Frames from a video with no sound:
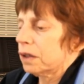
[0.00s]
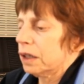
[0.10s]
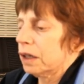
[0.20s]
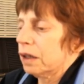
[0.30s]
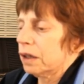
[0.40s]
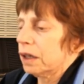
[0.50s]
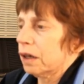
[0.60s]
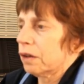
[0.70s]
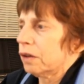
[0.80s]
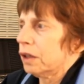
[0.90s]

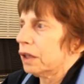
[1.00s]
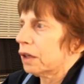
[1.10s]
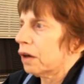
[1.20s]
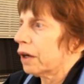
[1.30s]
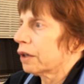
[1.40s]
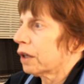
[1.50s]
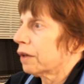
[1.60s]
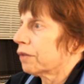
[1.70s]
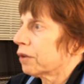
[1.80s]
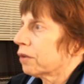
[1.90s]
the higher
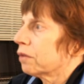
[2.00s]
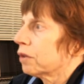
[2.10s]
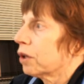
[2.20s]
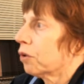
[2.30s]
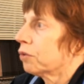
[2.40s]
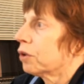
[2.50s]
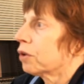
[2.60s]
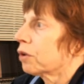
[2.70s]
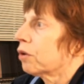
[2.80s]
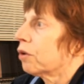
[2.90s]
level codes
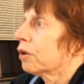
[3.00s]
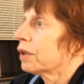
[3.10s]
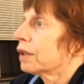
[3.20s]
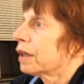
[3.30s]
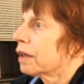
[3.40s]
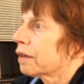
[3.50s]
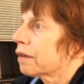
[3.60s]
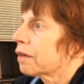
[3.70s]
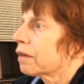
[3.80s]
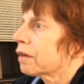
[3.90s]
of calling this.
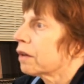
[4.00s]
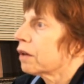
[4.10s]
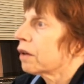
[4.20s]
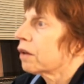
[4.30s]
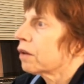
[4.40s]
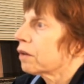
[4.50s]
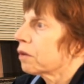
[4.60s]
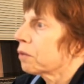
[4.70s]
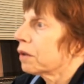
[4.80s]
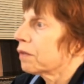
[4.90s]

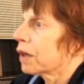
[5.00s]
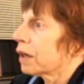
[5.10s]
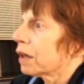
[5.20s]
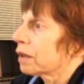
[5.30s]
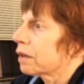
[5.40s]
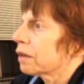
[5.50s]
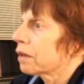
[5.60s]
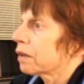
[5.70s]
So we've got